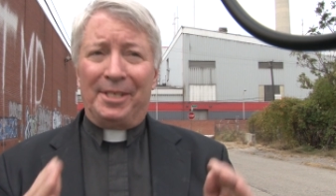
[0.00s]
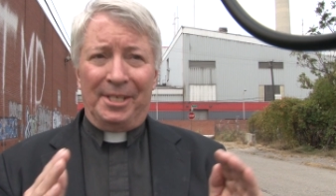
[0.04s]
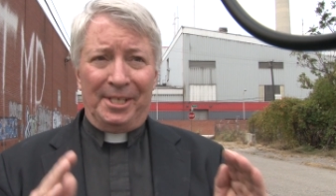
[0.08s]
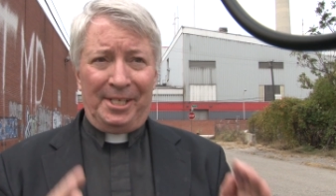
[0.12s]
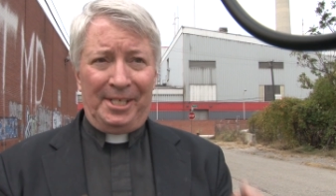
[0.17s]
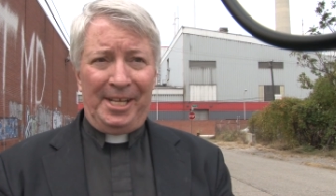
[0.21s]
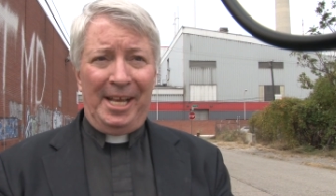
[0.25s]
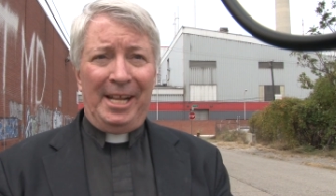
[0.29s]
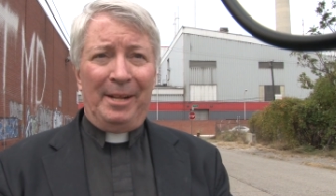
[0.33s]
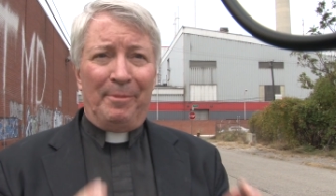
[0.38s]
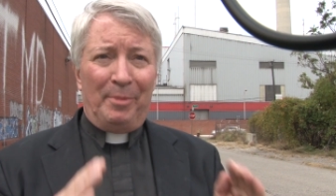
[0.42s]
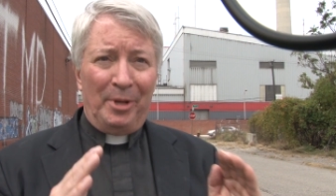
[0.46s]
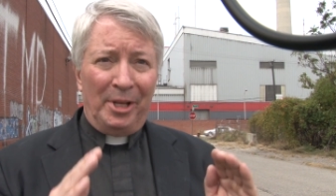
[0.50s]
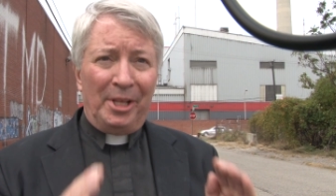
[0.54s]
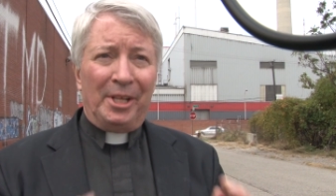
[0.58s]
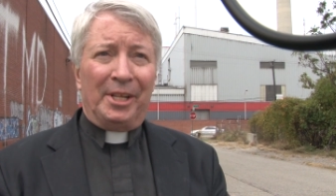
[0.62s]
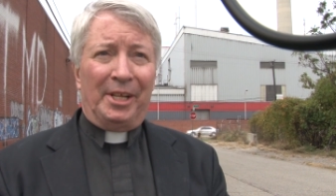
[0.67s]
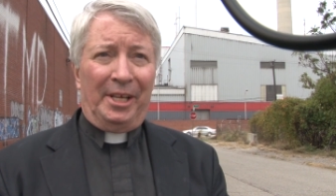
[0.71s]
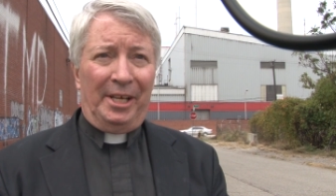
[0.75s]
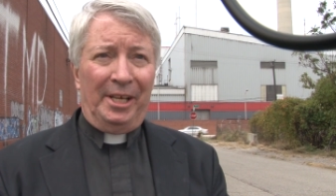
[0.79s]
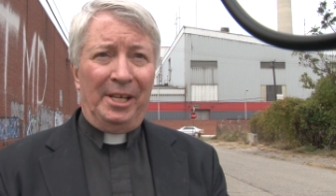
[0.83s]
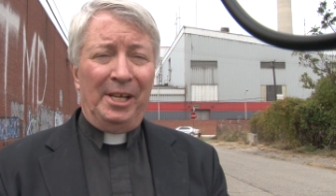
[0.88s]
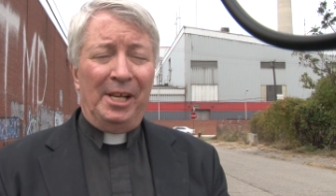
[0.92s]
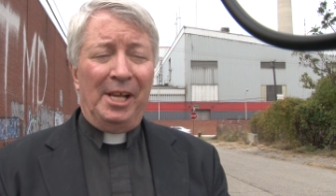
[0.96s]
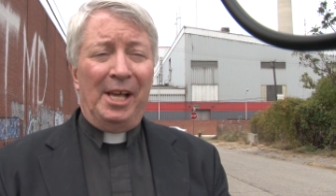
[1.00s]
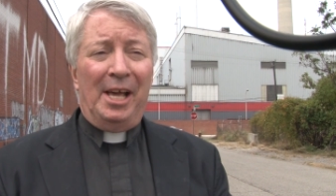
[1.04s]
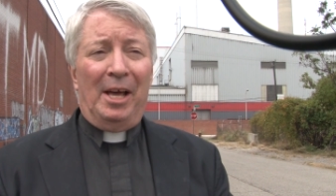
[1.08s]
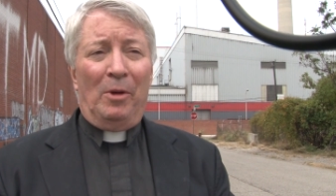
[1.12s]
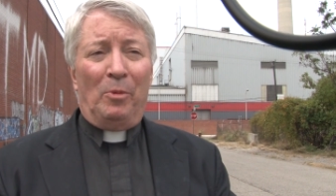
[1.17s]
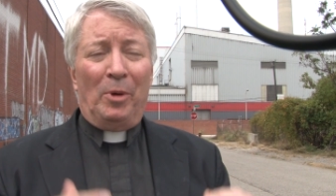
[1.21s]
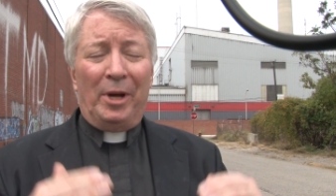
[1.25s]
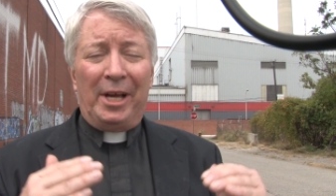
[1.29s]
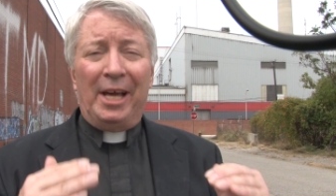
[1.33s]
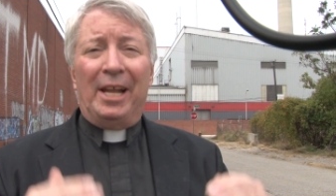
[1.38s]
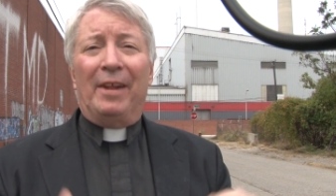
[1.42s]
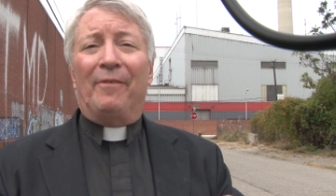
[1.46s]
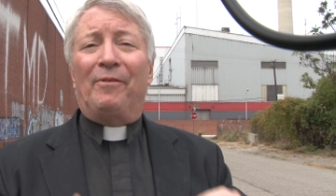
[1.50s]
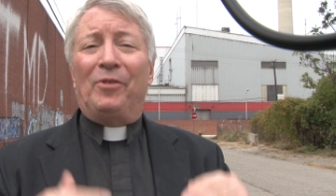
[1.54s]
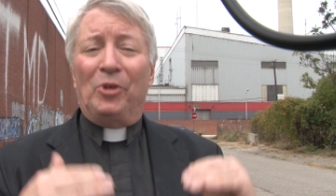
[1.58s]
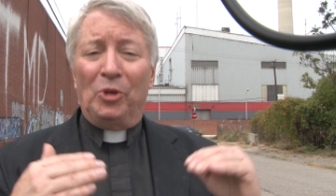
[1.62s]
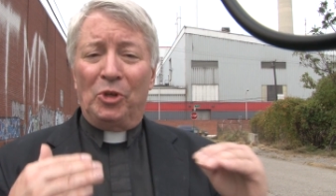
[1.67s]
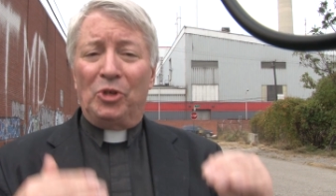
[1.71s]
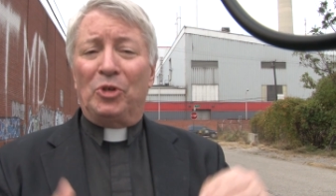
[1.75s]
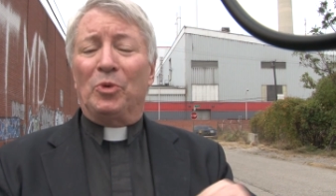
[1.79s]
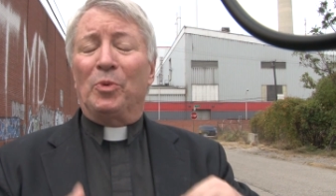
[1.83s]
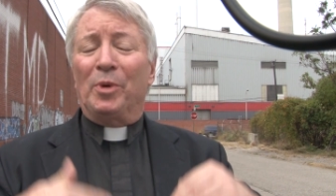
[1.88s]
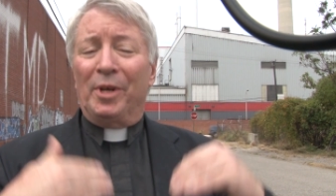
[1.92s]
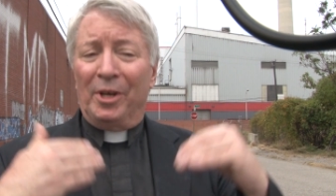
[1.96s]
sustainability and what kind of
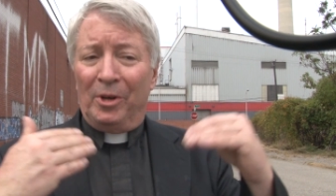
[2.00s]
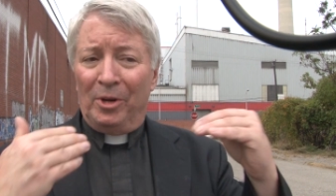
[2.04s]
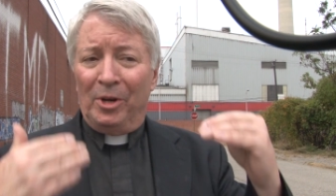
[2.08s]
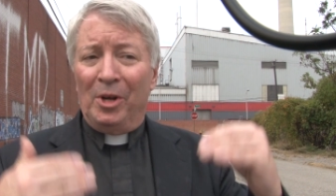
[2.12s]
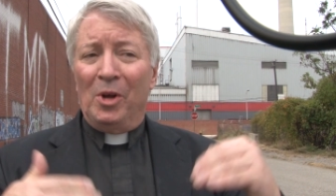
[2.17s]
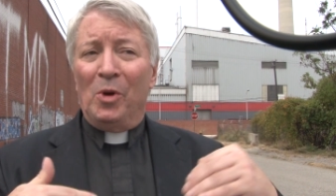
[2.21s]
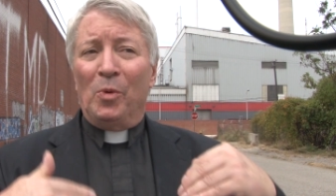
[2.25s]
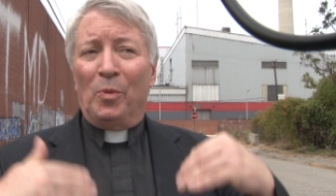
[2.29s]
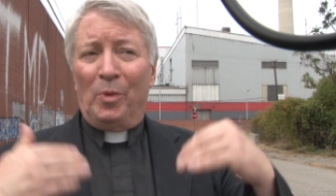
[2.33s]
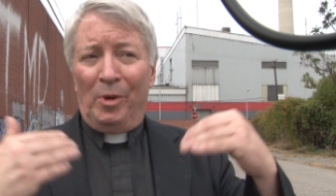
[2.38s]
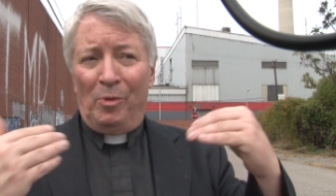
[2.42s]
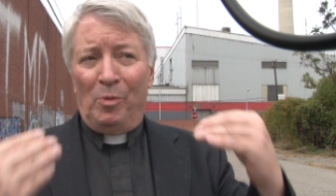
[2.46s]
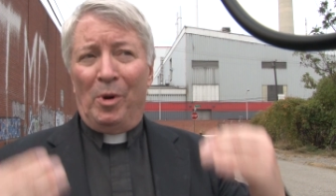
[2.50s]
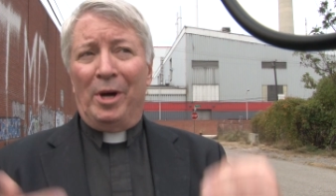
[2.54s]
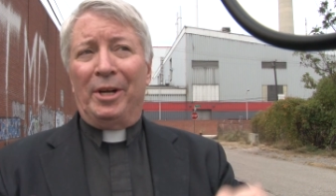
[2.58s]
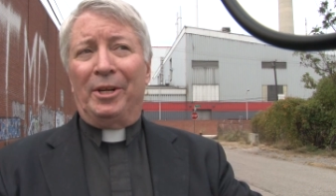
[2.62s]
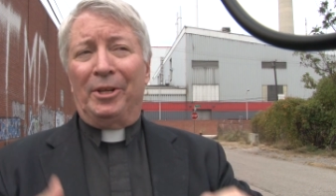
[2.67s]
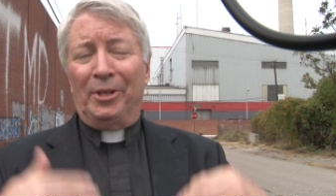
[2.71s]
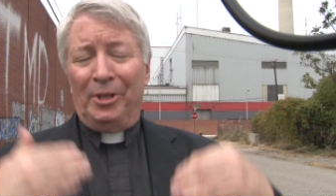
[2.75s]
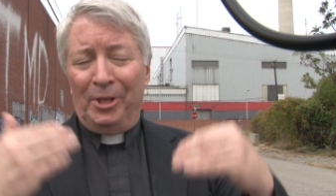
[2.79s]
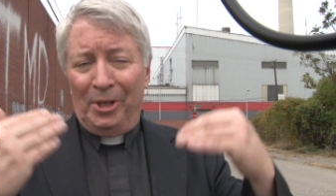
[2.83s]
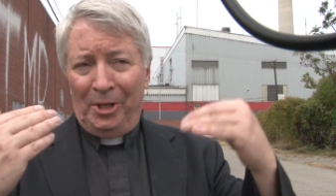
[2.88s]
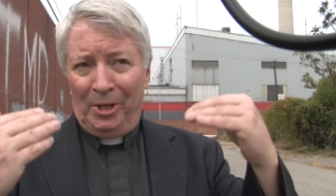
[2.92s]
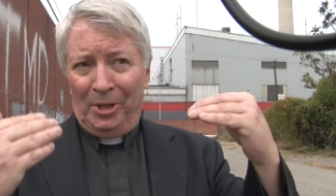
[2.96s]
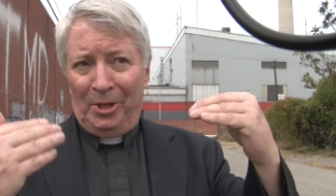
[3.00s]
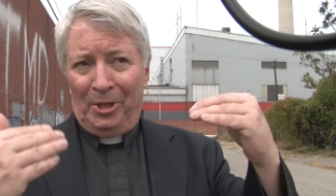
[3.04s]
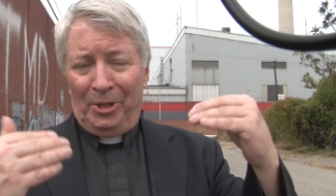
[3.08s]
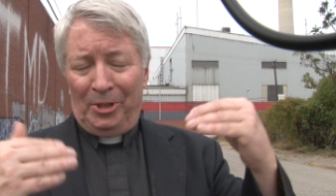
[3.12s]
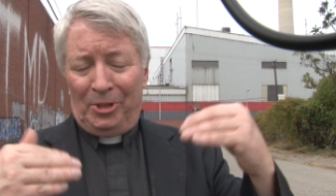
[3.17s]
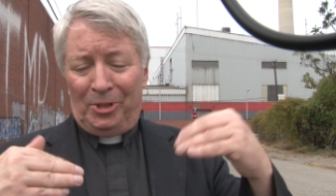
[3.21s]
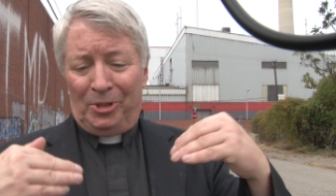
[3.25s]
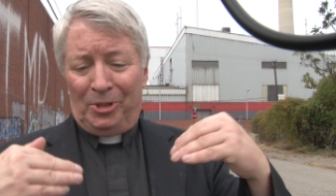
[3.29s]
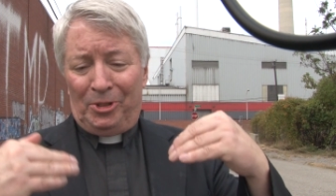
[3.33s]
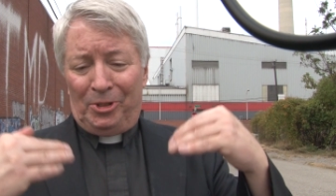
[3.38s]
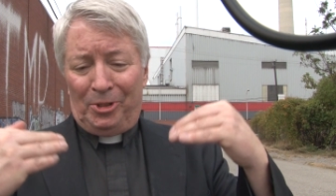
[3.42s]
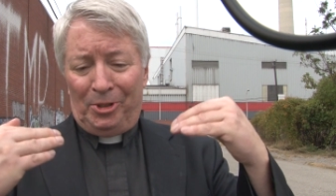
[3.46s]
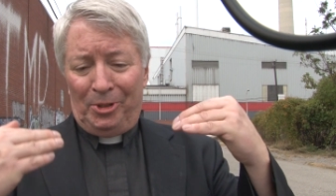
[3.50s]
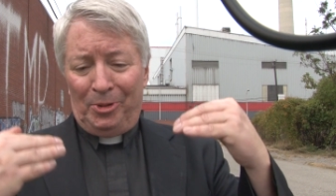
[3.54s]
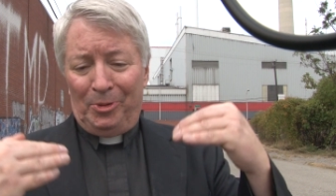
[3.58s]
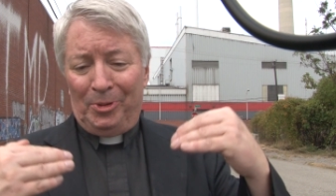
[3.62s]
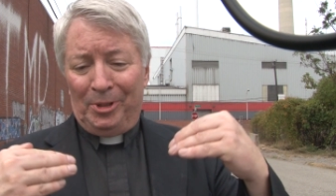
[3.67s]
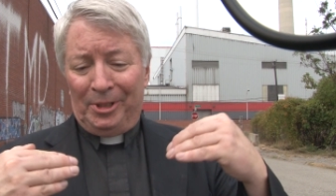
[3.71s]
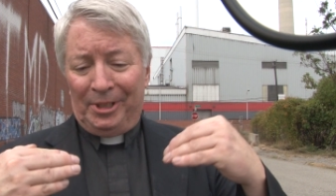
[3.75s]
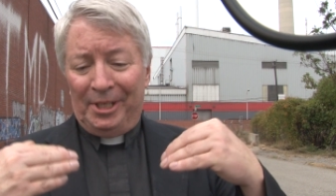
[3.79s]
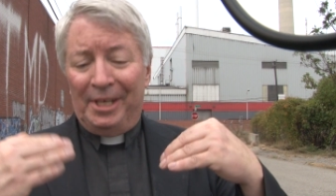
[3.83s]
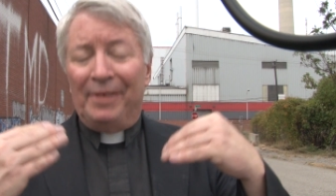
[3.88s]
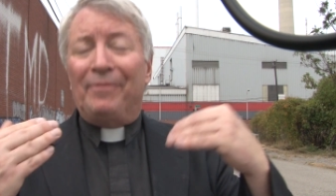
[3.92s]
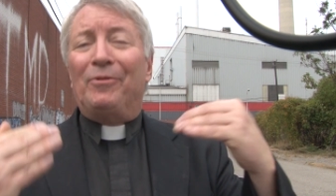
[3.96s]
future we want to
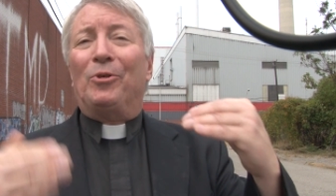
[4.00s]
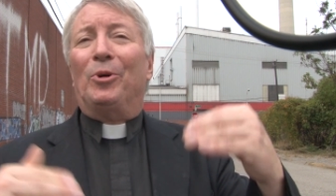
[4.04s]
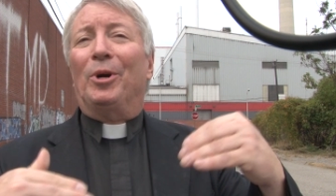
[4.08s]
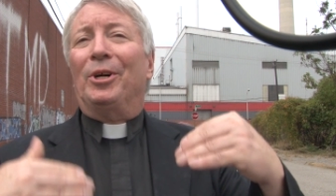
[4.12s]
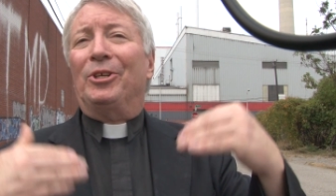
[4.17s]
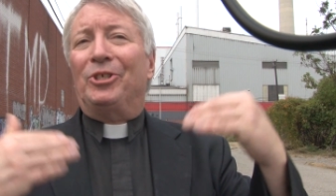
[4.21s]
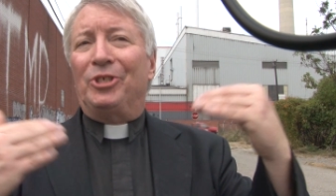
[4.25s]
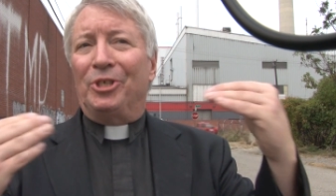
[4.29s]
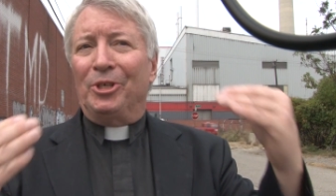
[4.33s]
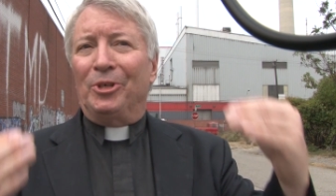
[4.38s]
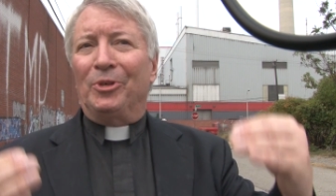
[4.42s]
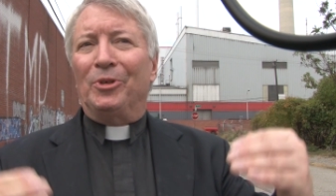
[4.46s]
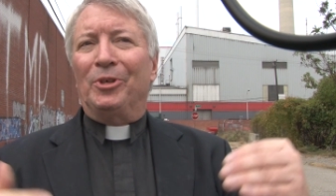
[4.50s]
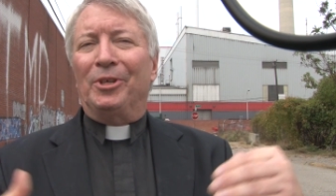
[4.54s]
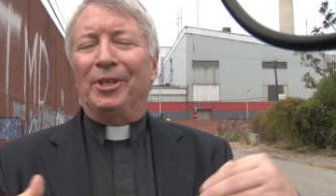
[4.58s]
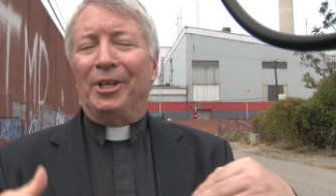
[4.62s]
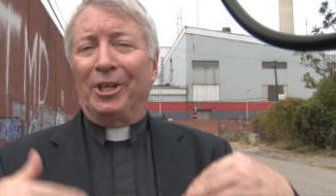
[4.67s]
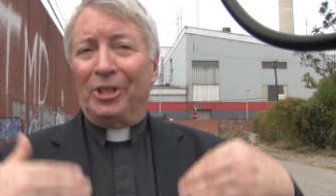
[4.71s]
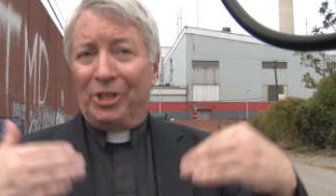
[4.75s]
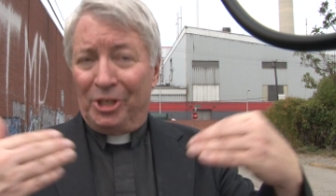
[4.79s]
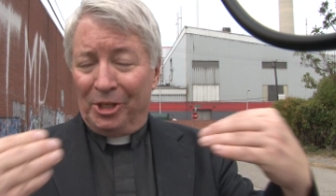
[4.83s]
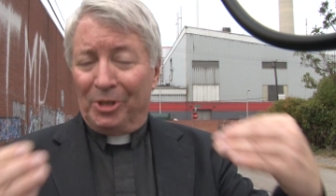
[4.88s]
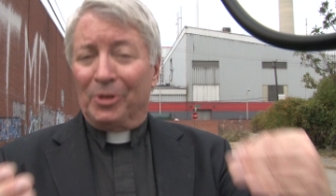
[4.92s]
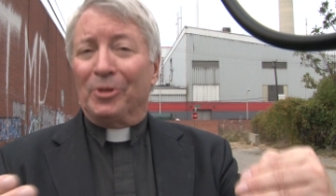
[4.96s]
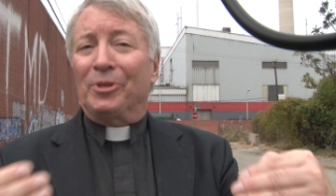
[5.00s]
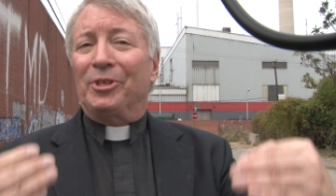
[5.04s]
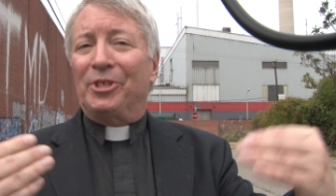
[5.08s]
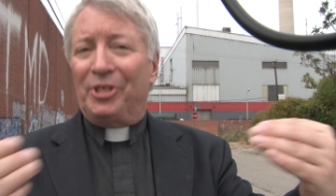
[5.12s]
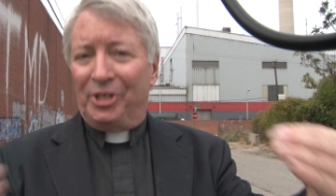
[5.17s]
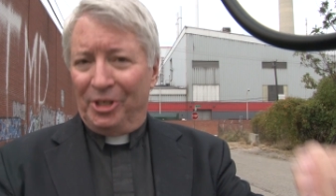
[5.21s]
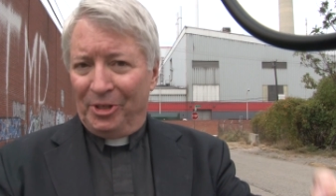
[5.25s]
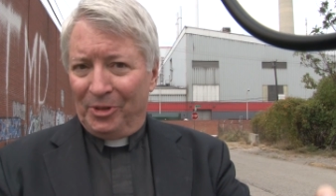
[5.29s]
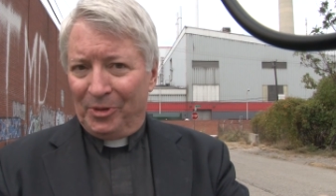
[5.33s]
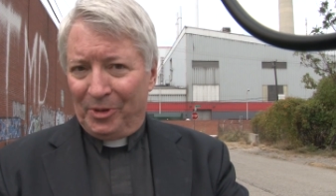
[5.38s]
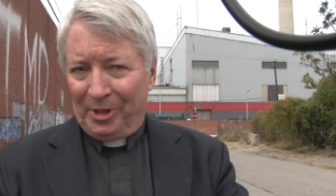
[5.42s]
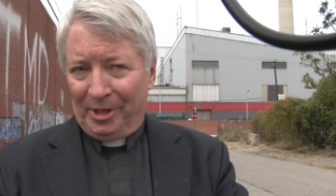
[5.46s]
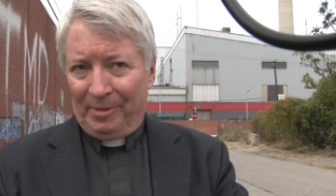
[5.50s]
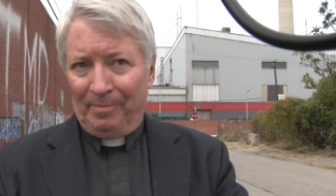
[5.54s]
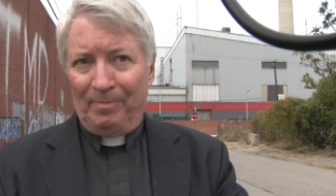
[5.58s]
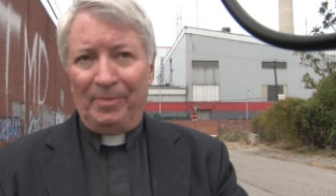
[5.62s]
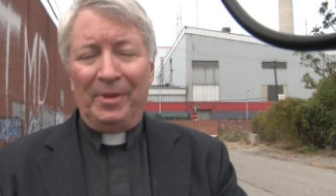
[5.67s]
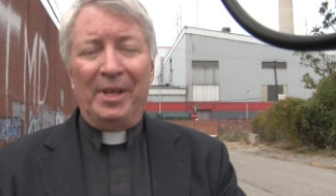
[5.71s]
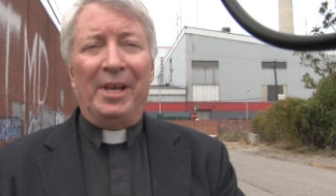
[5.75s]
leave for our children, our children's children,